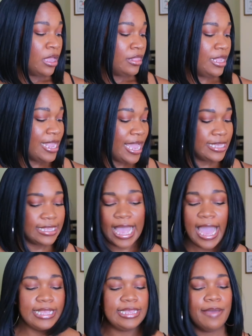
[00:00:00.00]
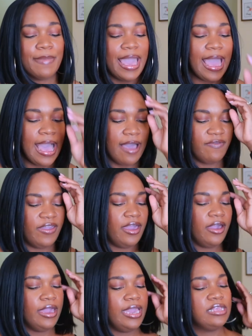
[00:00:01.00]
The next item I have
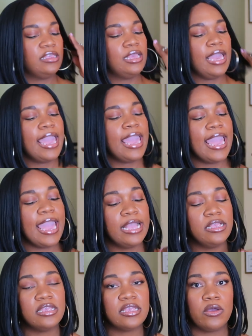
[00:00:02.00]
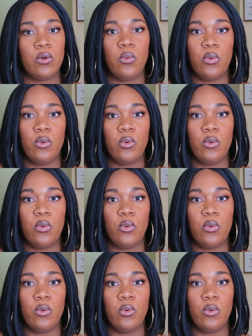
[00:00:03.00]
here is Hanes